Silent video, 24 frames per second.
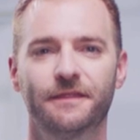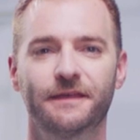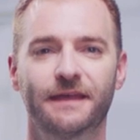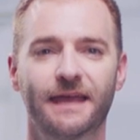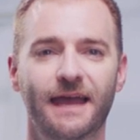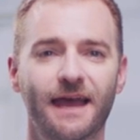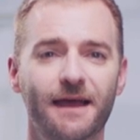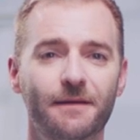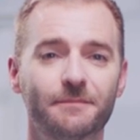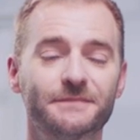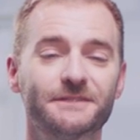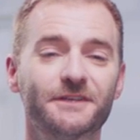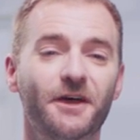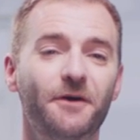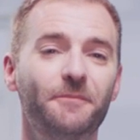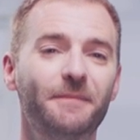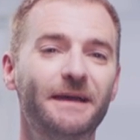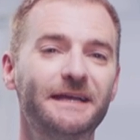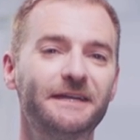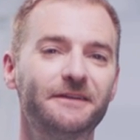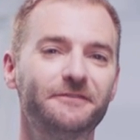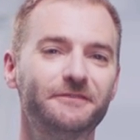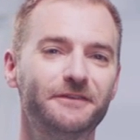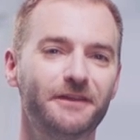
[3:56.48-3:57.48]
The caps are
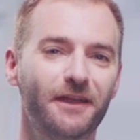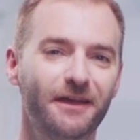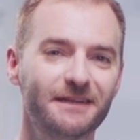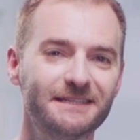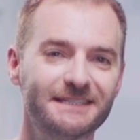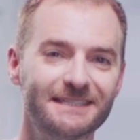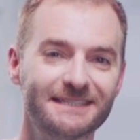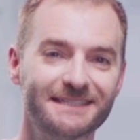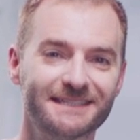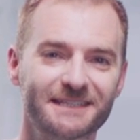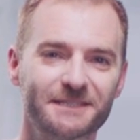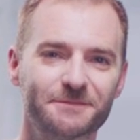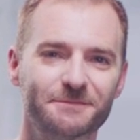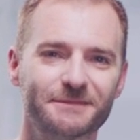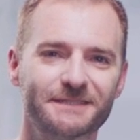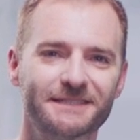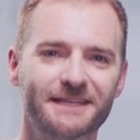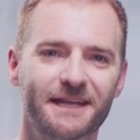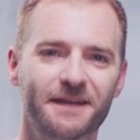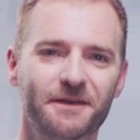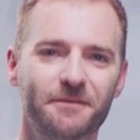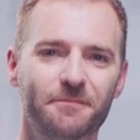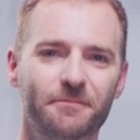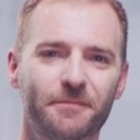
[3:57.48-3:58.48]
made of ninety-six
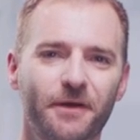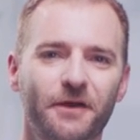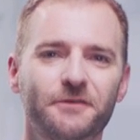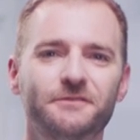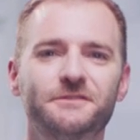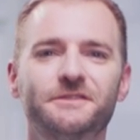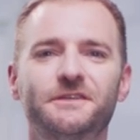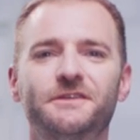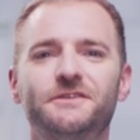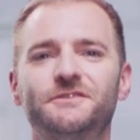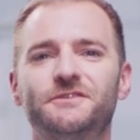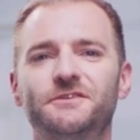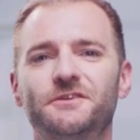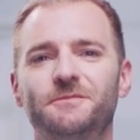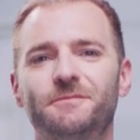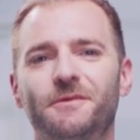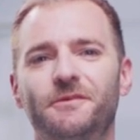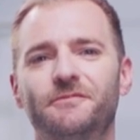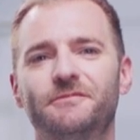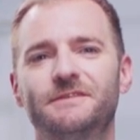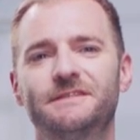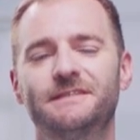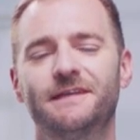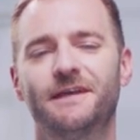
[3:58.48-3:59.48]
percent
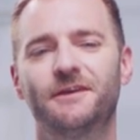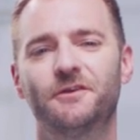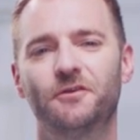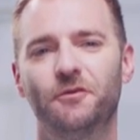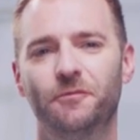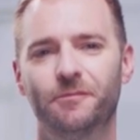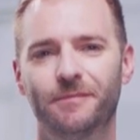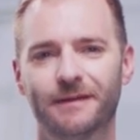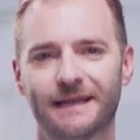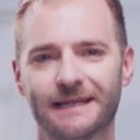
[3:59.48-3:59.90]
post-consumer recycled